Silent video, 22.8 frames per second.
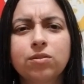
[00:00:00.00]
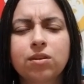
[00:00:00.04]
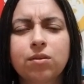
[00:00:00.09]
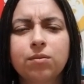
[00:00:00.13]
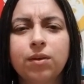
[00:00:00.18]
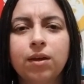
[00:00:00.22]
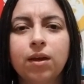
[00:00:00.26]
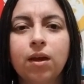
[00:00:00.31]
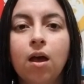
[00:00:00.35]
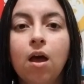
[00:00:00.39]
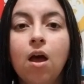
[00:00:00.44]
notes
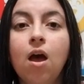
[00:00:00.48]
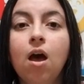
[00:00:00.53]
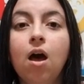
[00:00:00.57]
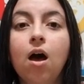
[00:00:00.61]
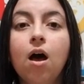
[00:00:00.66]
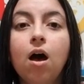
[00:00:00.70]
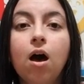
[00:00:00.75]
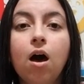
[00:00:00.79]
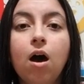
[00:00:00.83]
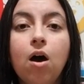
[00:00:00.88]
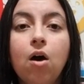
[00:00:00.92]
and I'm like,
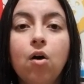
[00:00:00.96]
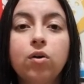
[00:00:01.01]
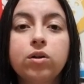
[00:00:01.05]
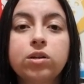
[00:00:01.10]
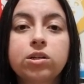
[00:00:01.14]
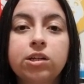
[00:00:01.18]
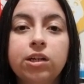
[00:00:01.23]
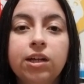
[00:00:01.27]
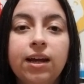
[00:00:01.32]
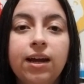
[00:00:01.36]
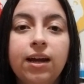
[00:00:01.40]
oh,
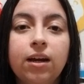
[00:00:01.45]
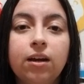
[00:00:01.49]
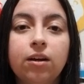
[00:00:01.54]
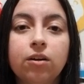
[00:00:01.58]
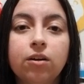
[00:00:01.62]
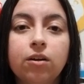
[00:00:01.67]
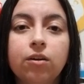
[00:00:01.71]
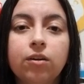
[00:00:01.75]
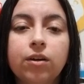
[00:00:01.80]
it's Claire!